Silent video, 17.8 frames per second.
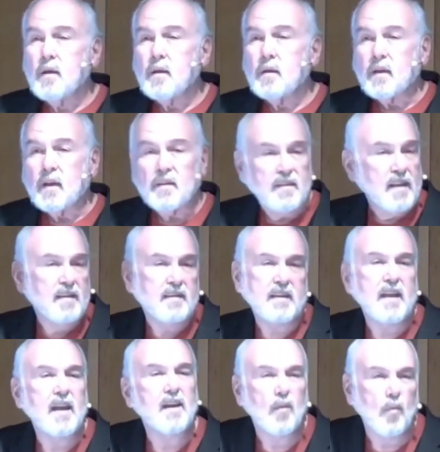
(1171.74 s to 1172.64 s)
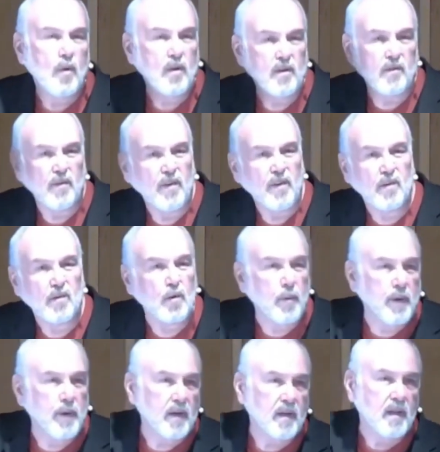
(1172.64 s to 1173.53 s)
That's kind of what
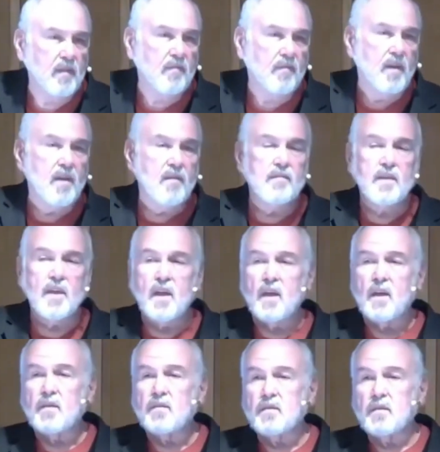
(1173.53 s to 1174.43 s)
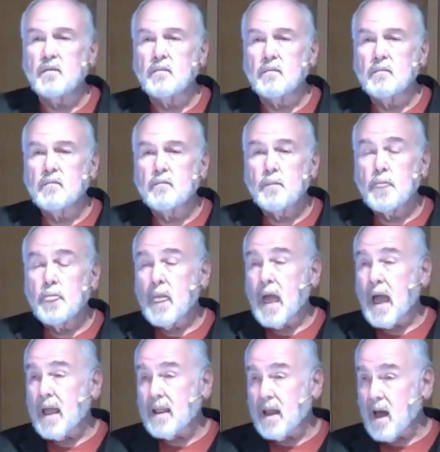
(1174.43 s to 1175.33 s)
vulnerability of love does.
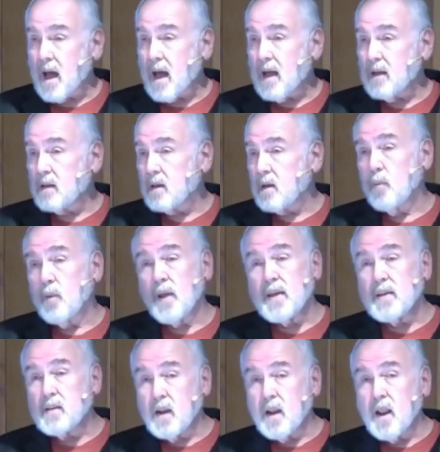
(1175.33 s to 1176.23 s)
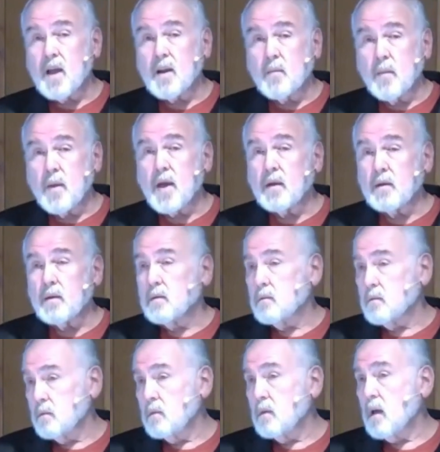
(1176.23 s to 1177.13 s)
Now, I had complained a lot about
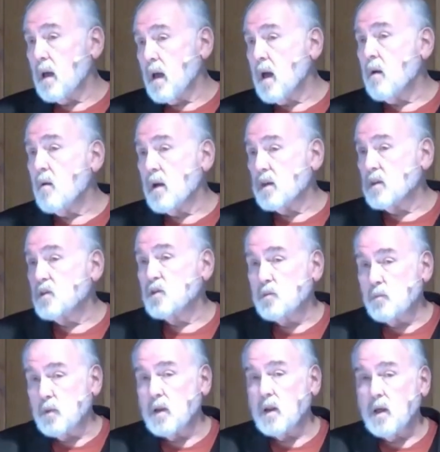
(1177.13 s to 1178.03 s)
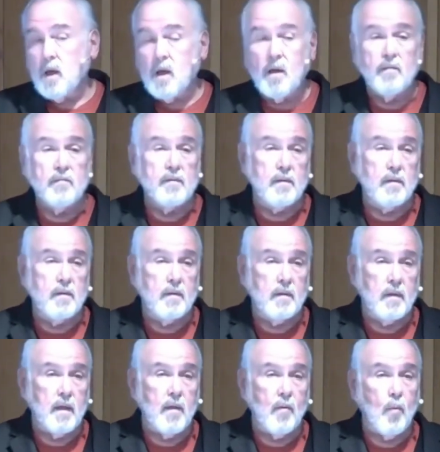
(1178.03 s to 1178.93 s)
how I should be loved,
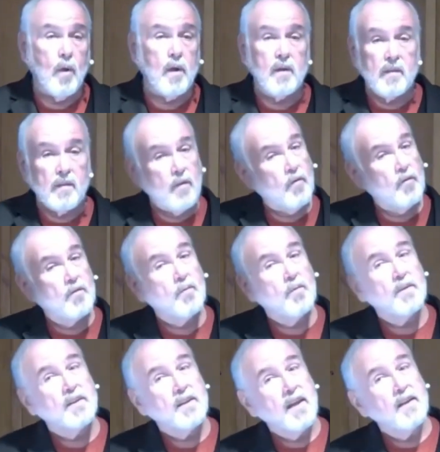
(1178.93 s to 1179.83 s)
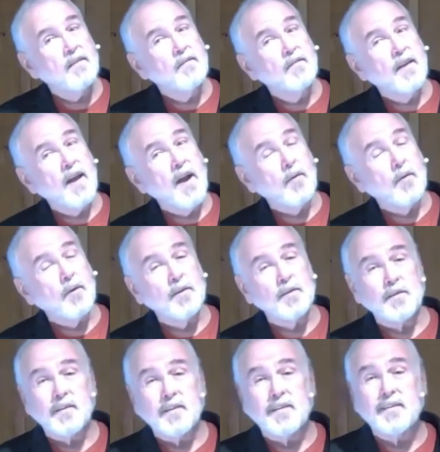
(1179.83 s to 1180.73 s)
and one of those was getting flowers.